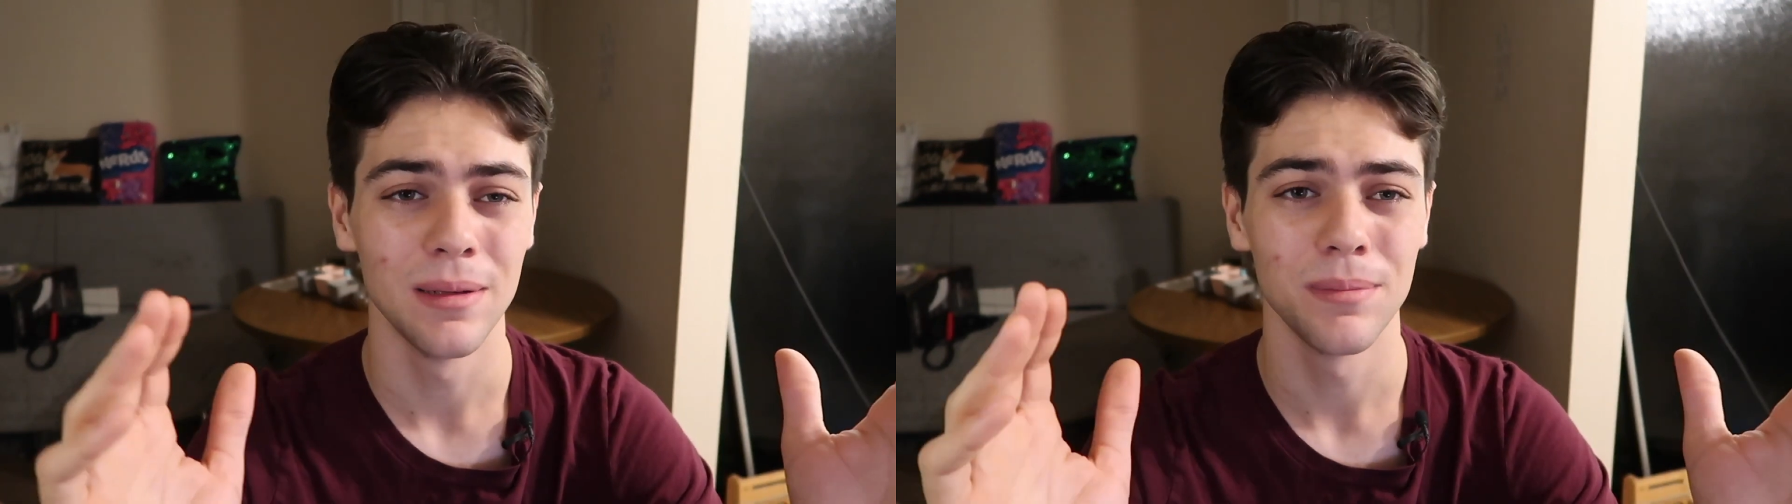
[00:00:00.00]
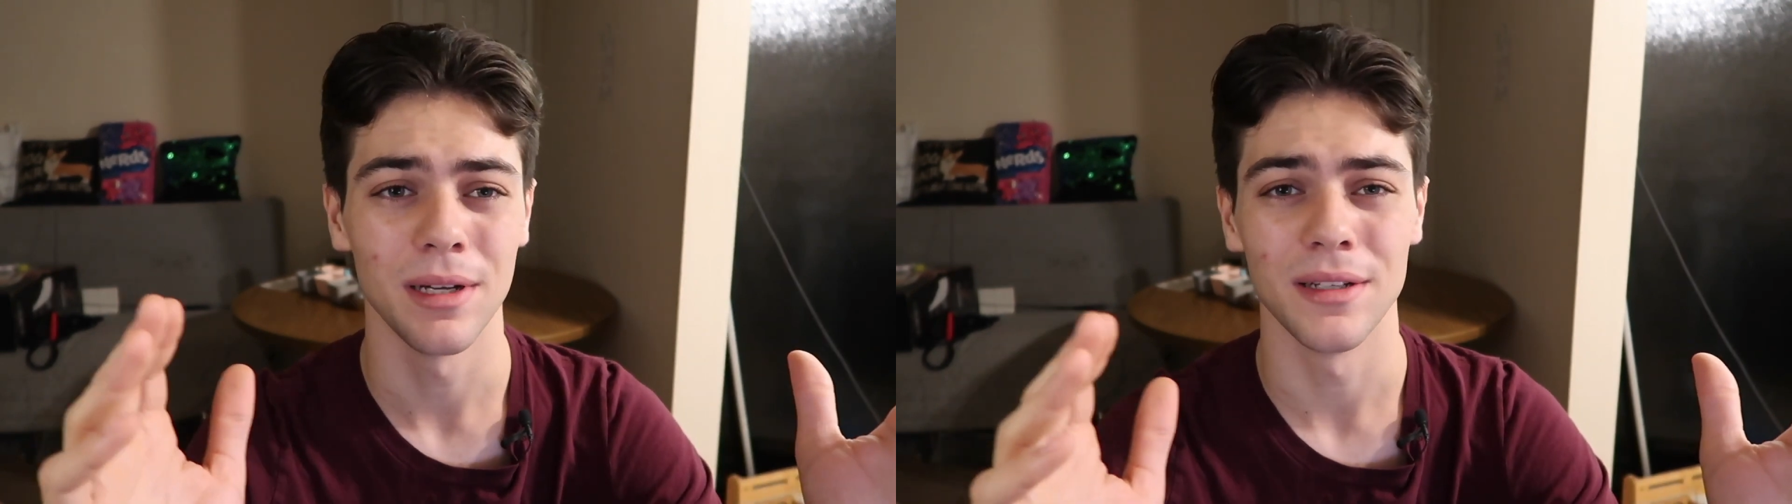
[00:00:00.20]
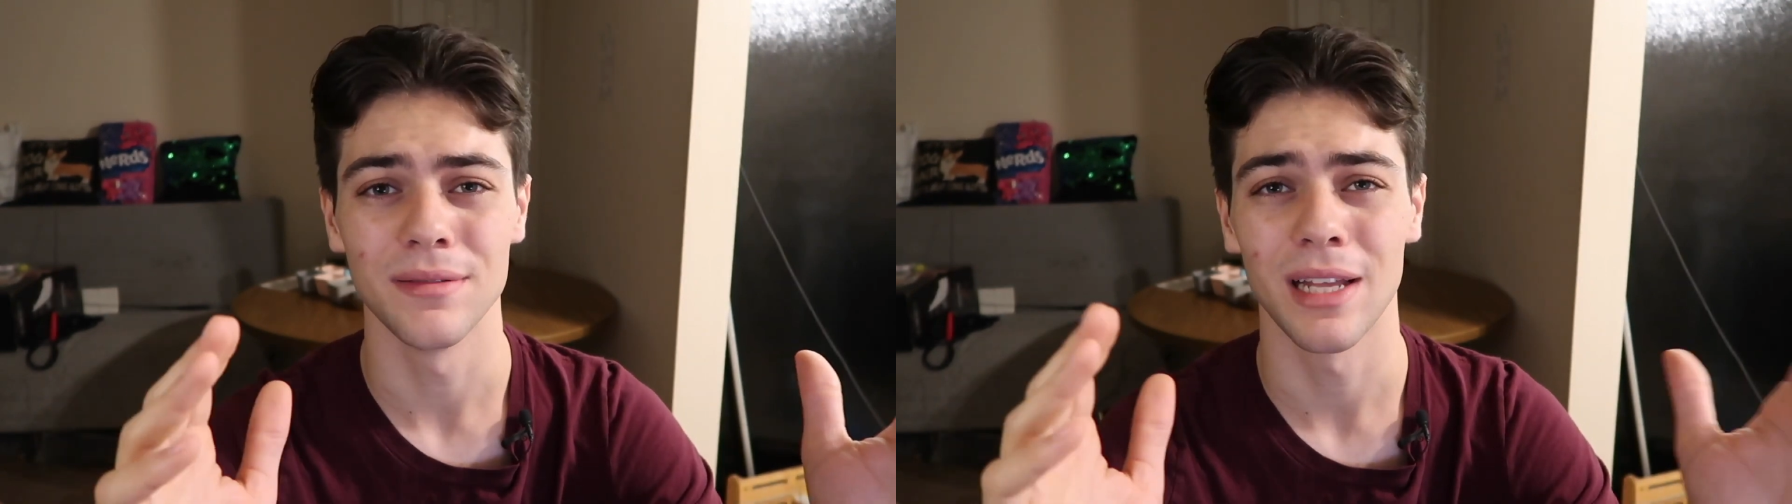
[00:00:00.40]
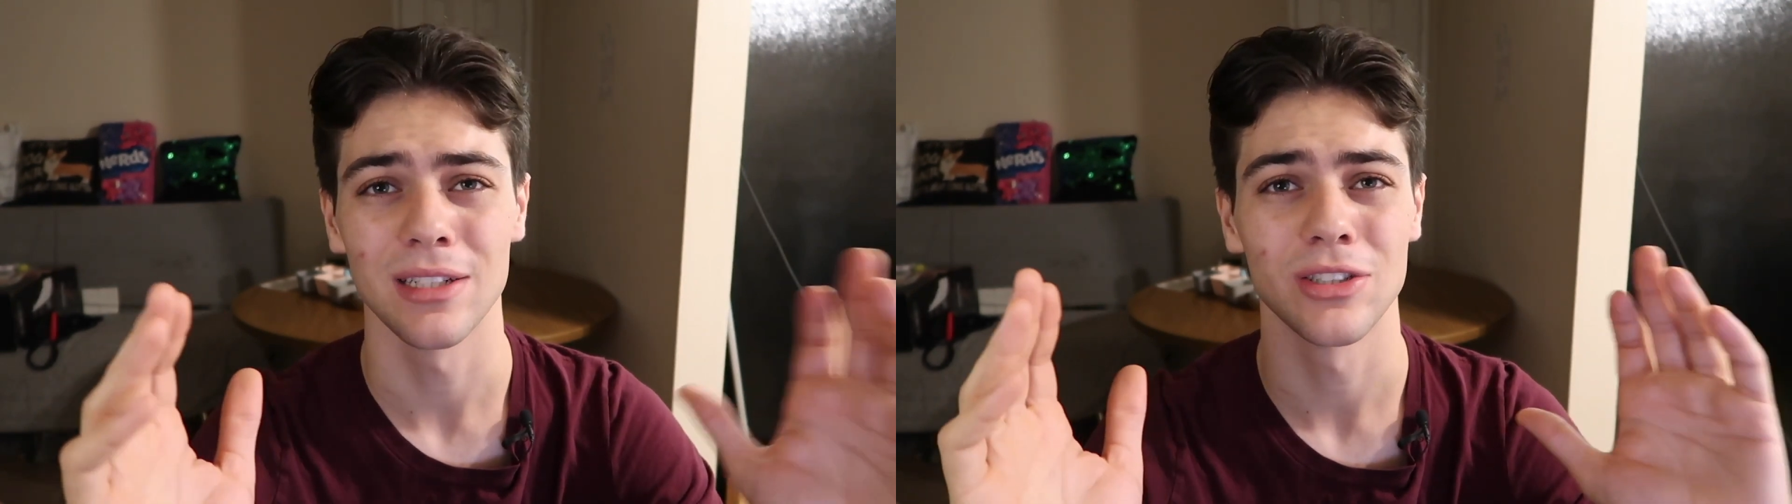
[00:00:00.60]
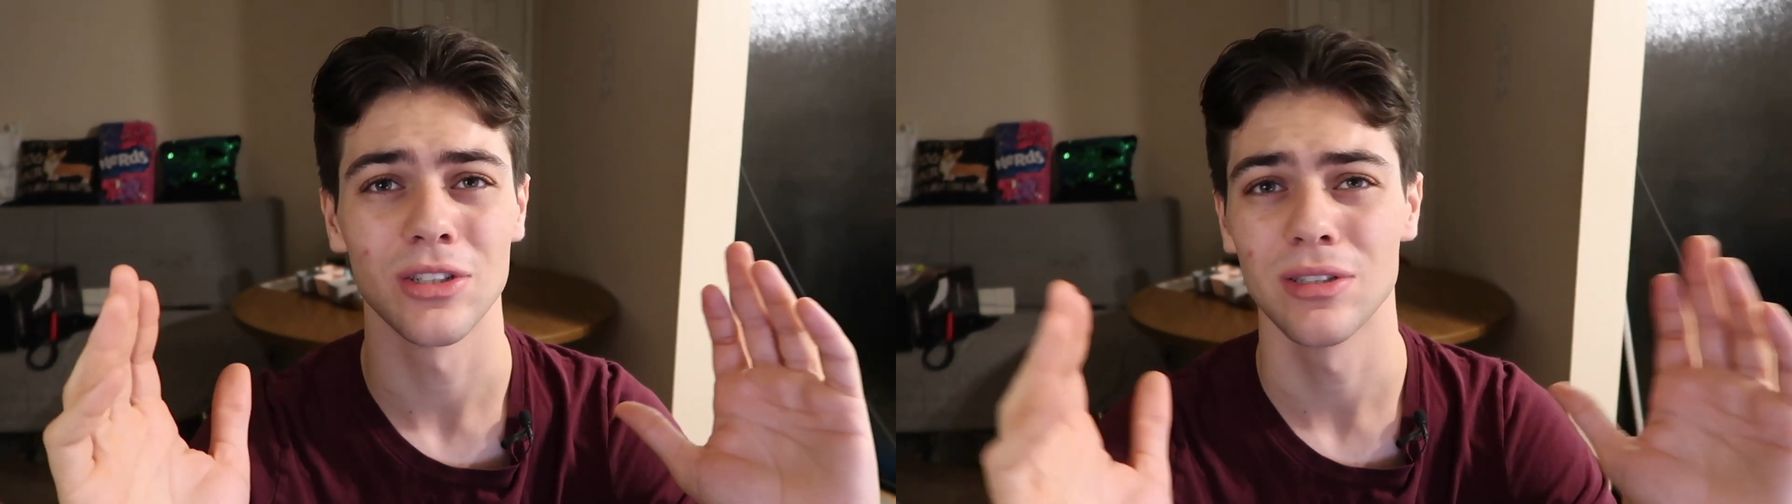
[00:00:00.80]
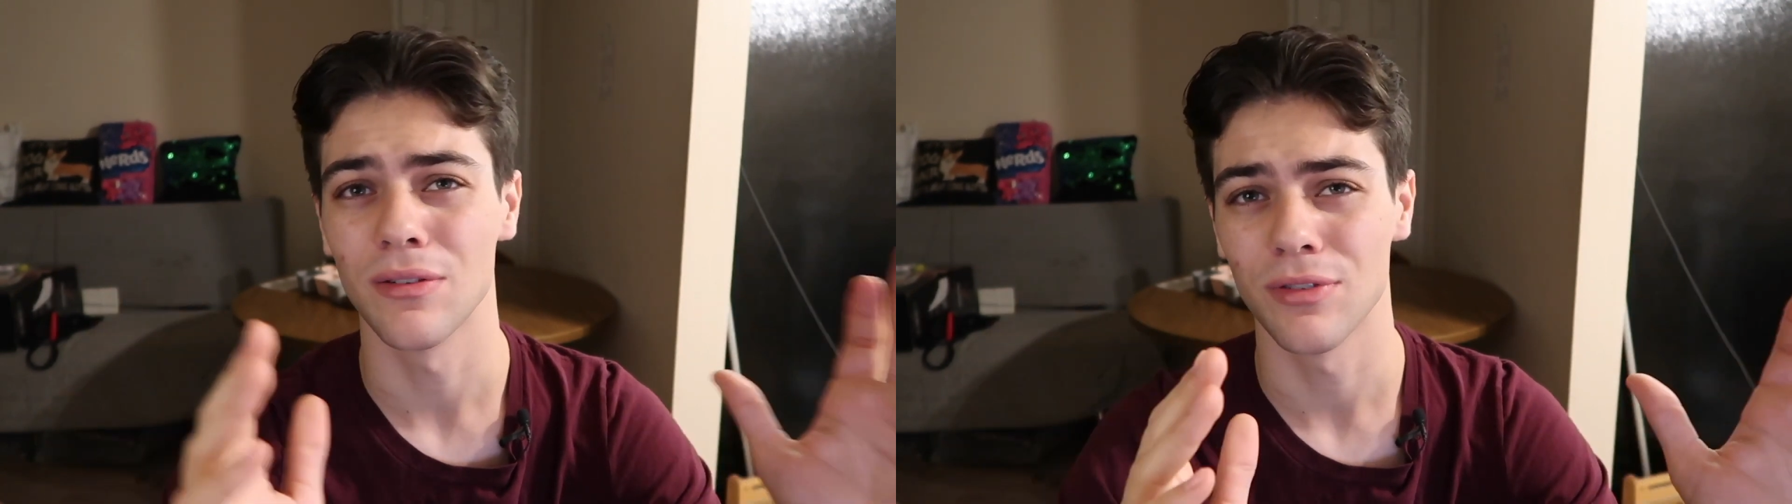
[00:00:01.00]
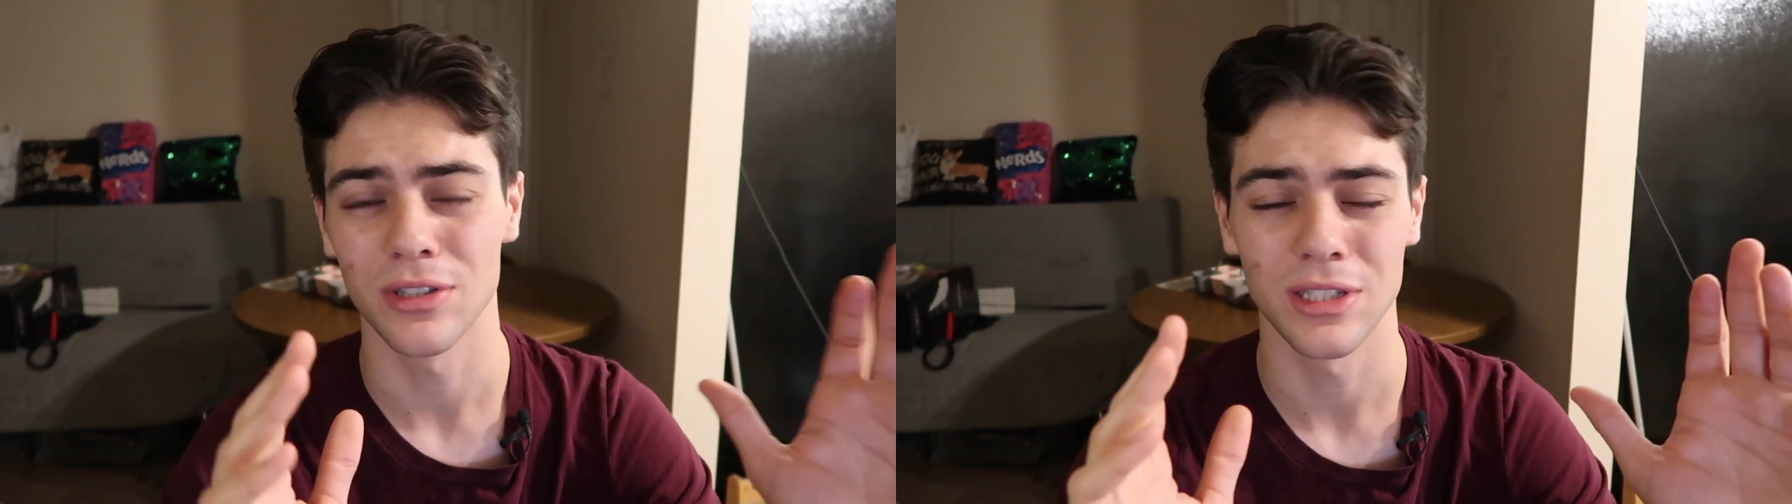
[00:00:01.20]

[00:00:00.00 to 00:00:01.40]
but that's just the first